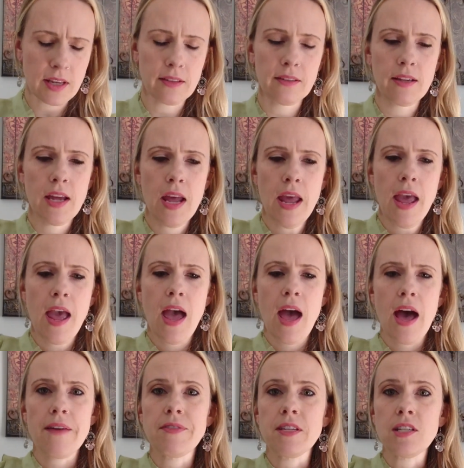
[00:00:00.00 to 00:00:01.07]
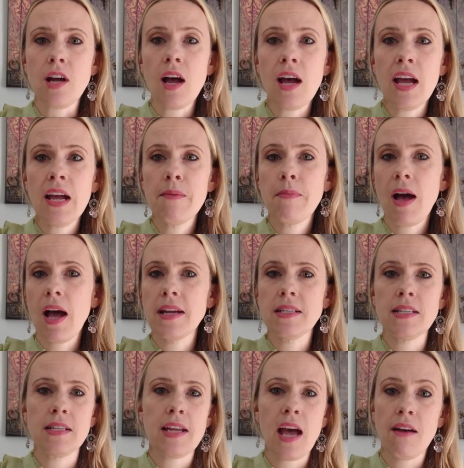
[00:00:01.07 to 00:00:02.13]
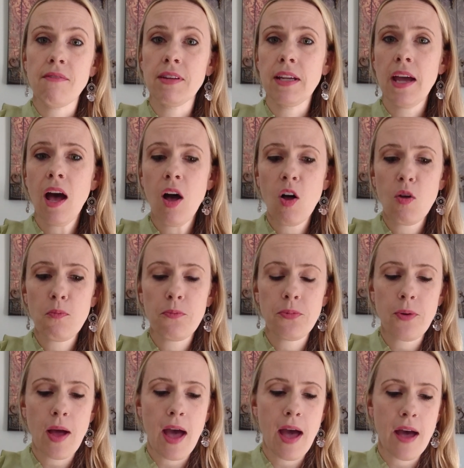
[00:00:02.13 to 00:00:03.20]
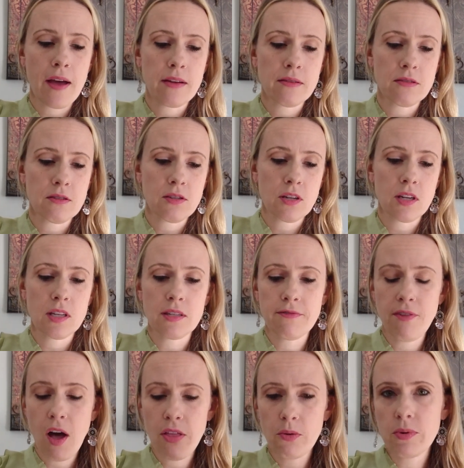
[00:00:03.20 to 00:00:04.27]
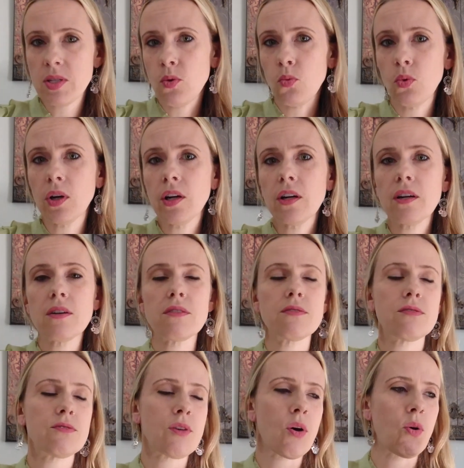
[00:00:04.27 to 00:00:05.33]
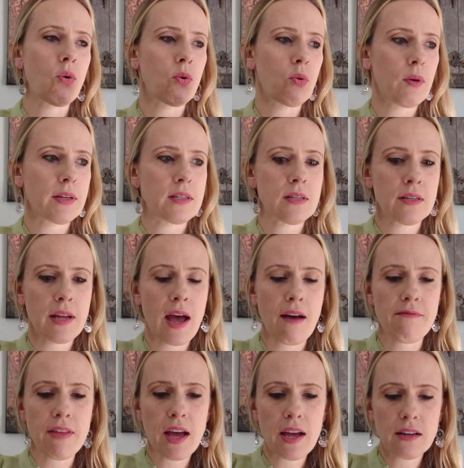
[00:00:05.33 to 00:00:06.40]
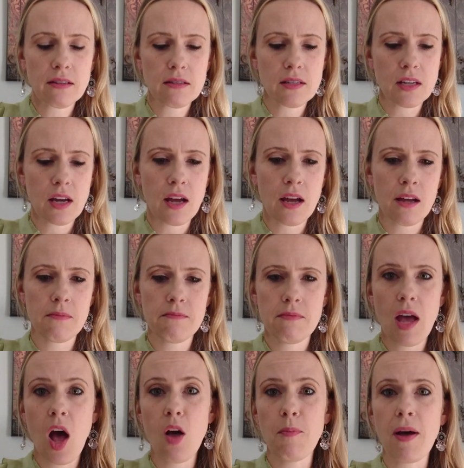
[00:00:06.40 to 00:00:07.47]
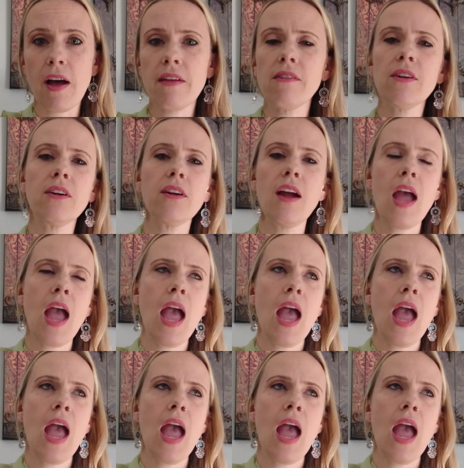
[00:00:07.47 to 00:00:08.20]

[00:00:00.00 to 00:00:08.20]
And at the time, I didn't have any help, and his father was at work, so I didn't have that help either.